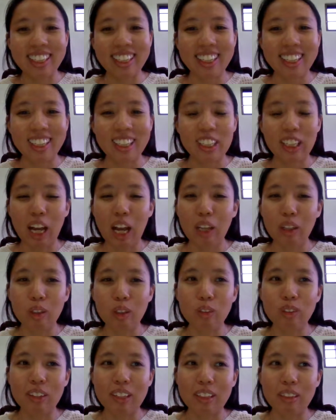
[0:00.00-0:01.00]
I
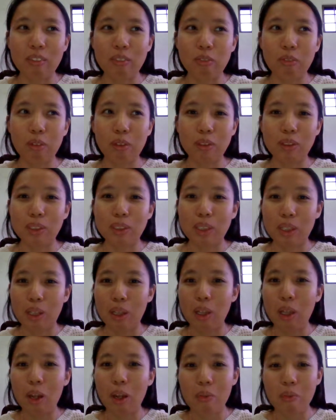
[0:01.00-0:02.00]
know that for a
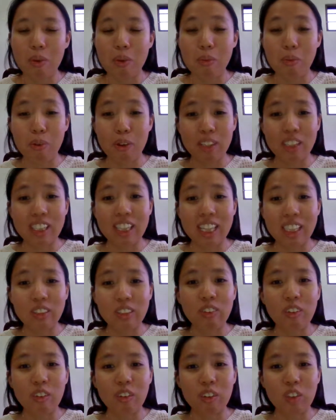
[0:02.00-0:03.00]
lot of people, it gets
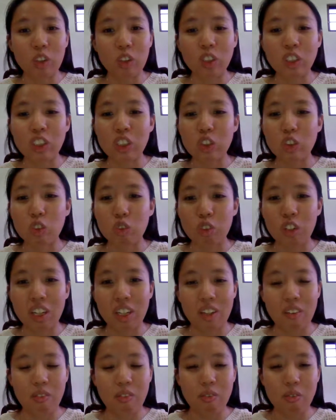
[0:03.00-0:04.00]
very daunting to
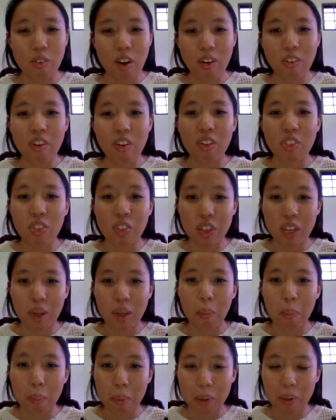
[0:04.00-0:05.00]
read a very thick
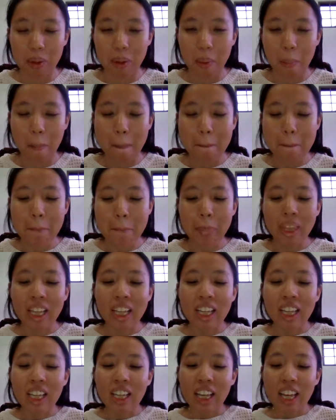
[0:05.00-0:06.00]
book.
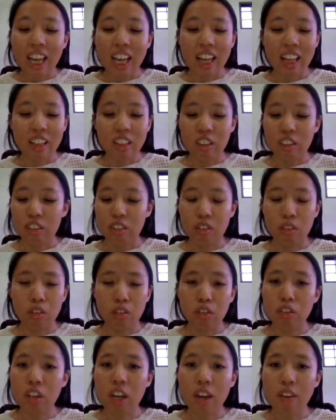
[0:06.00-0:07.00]
And
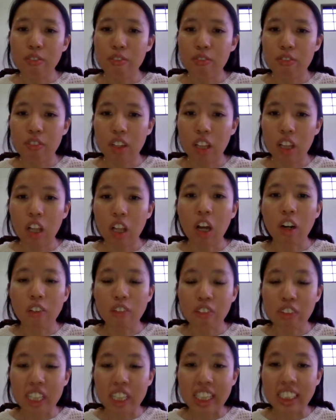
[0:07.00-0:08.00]
you have a lot of
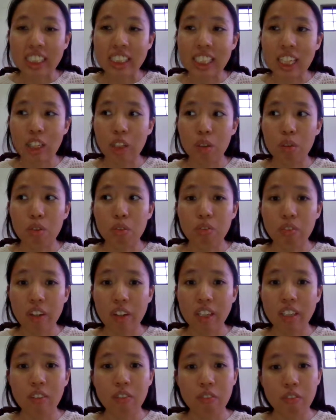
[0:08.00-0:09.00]
things that you'll
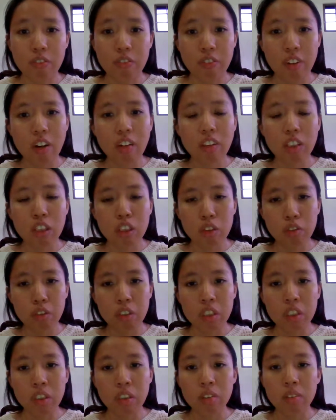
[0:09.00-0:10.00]
find very
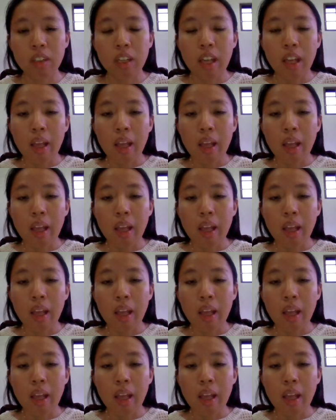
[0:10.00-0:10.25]
difficult.